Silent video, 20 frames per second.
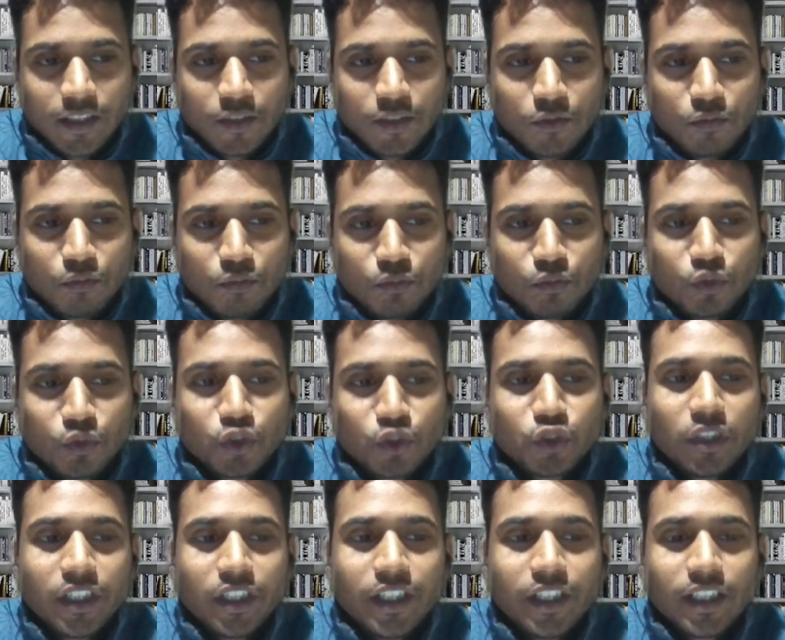
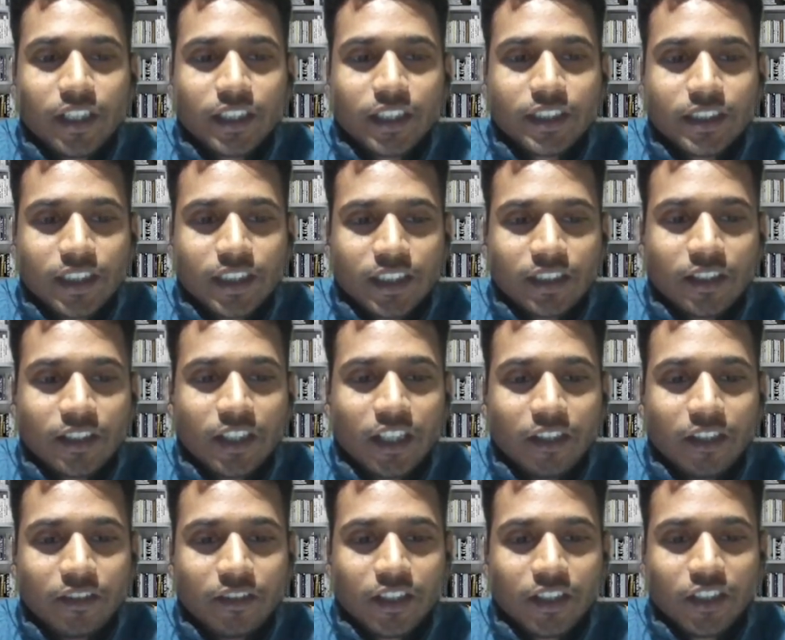Mutual induction
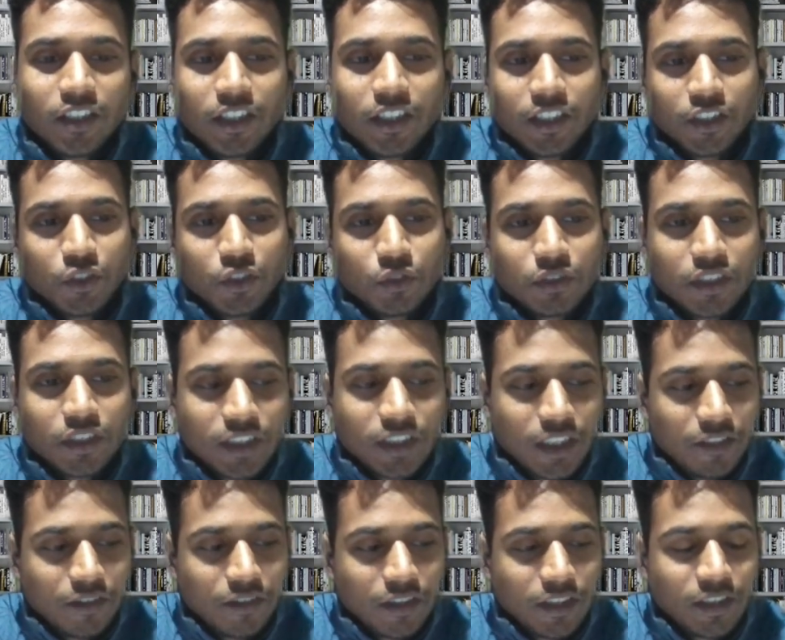uses
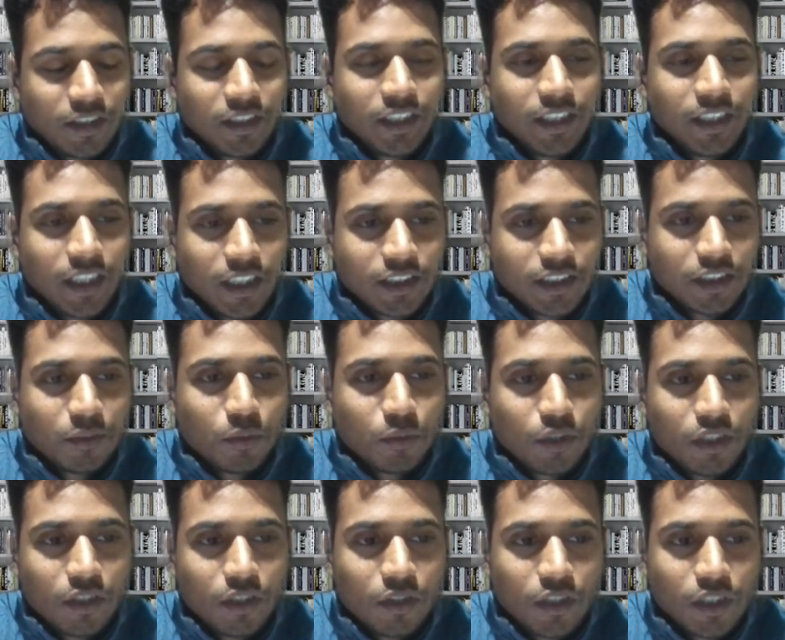in induction
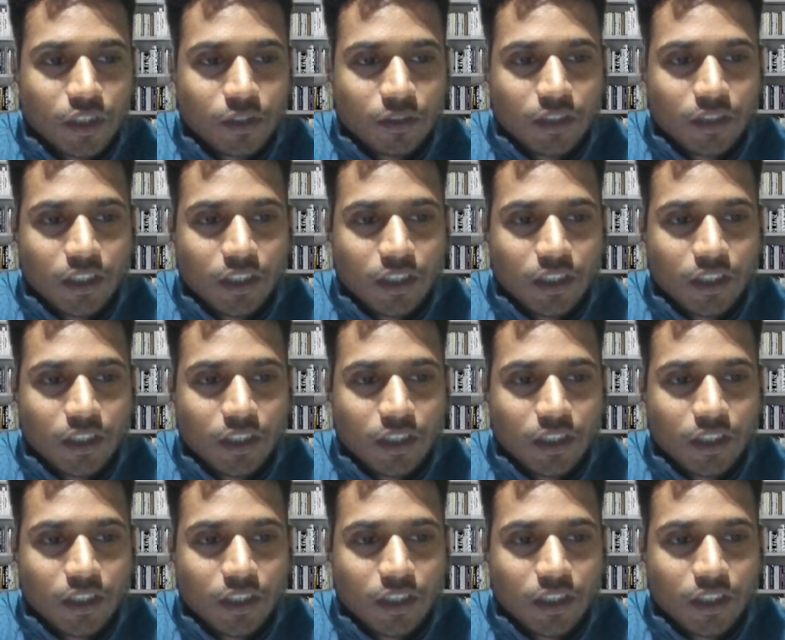motor also, na.